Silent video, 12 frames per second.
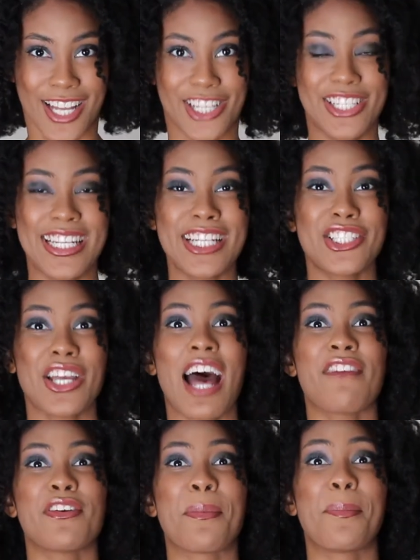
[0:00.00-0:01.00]
You need to
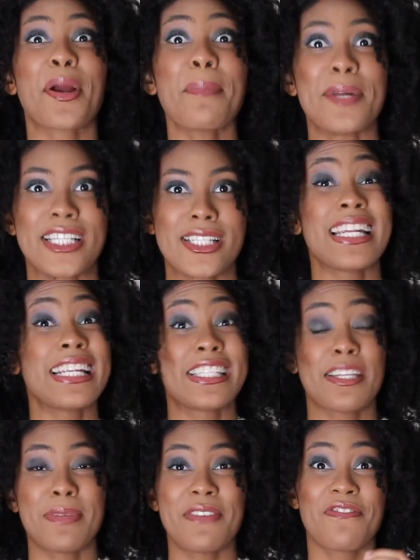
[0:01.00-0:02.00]
have a purpose. It needs
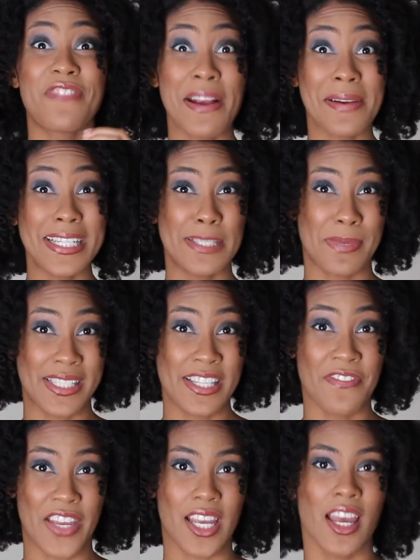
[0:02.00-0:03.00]
to be very
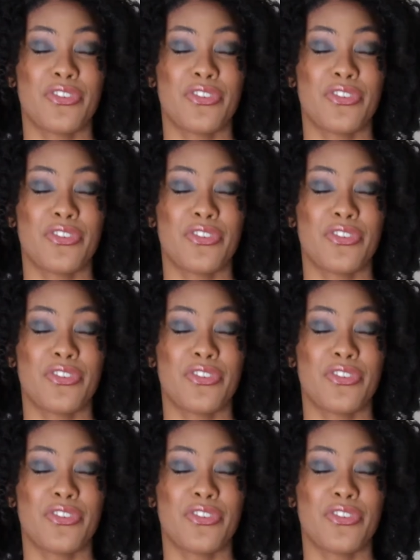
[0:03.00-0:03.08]
specific.